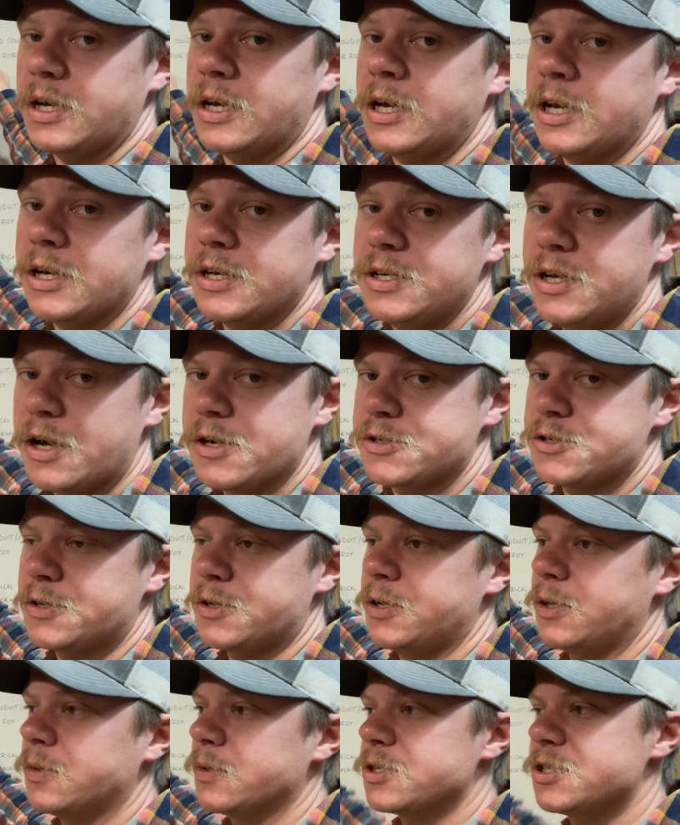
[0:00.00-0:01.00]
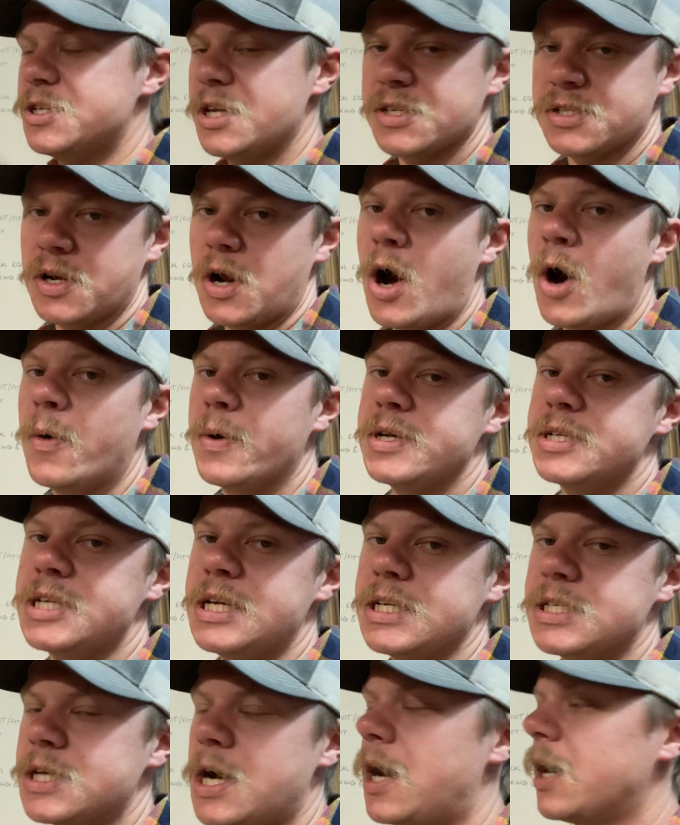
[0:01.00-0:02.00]
and industrial, which doesn't always
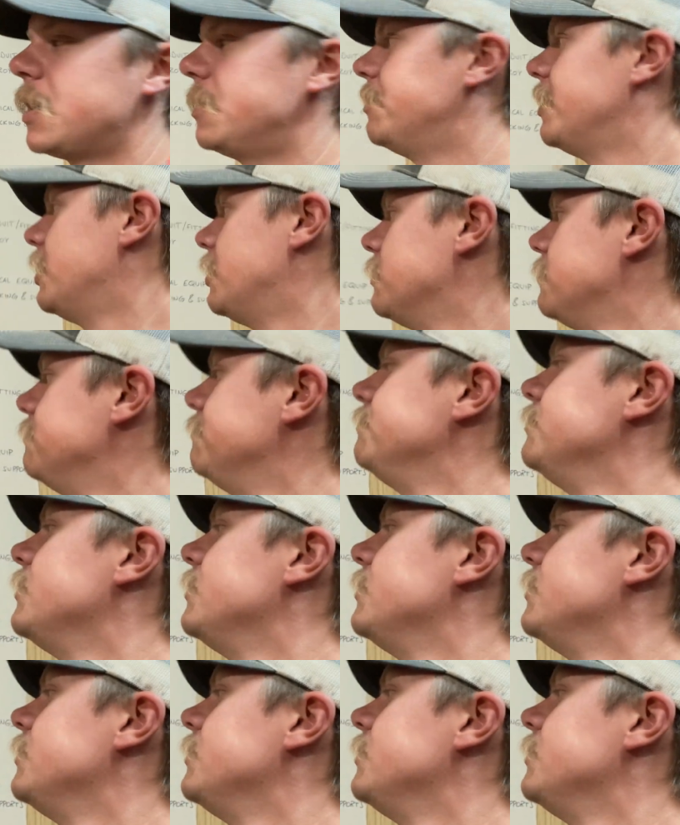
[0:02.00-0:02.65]
get talked about.